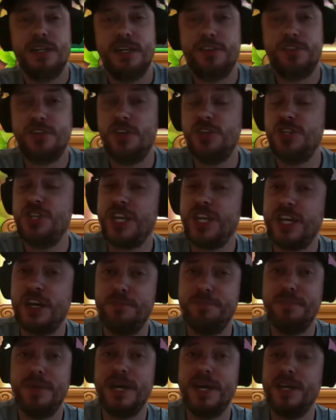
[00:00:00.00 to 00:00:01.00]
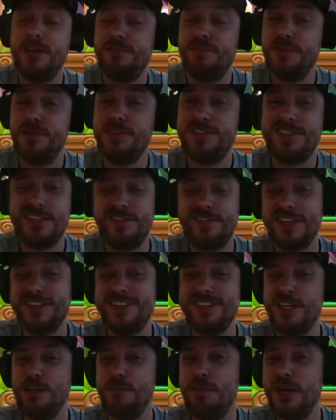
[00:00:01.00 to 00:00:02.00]
Let's go check out Mayan Fruit, see if
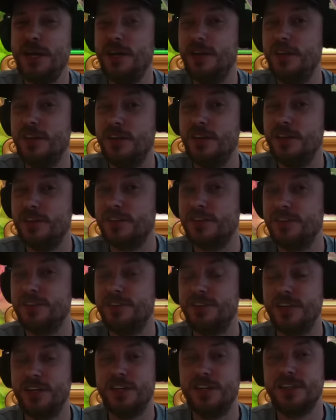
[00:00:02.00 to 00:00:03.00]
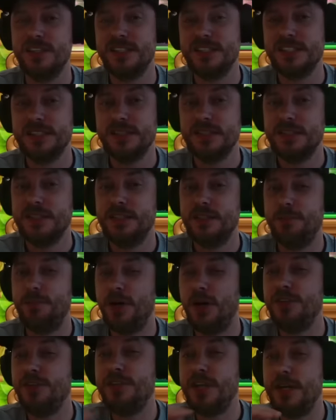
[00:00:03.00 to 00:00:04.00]
that's any better than this, because uh, the
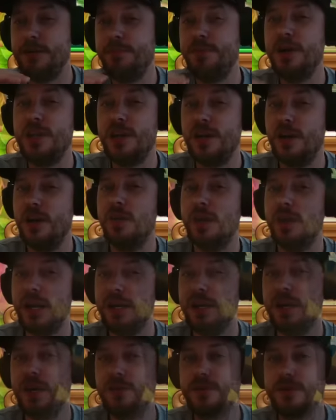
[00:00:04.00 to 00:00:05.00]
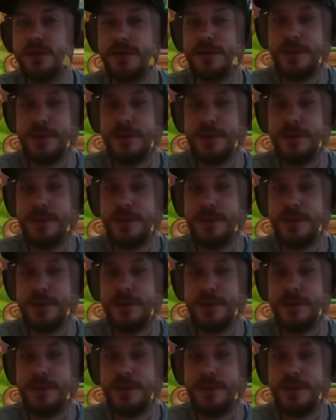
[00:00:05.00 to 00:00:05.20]
bar is set pretty low right now.